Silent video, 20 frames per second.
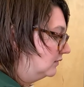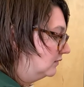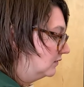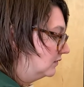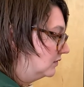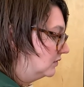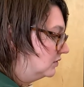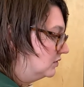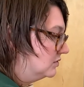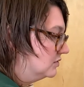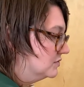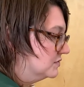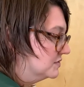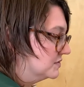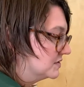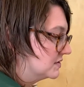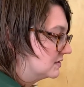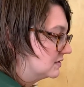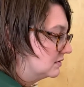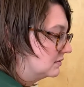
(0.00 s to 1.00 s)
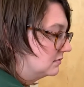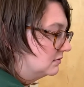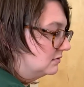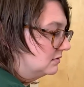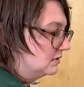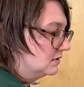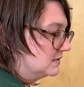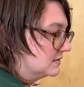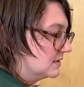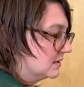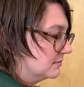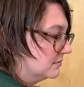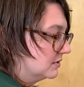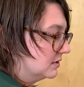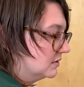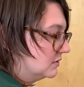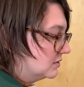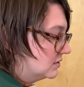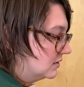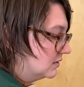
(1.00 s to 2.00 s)
to use
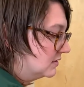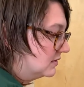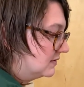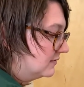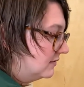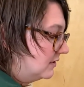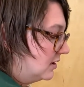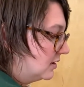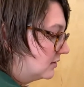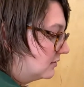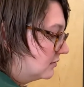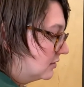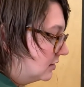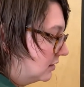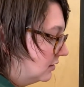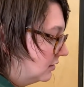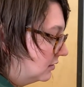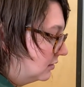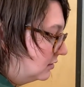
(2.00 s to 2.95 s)
assembling shit in this factory,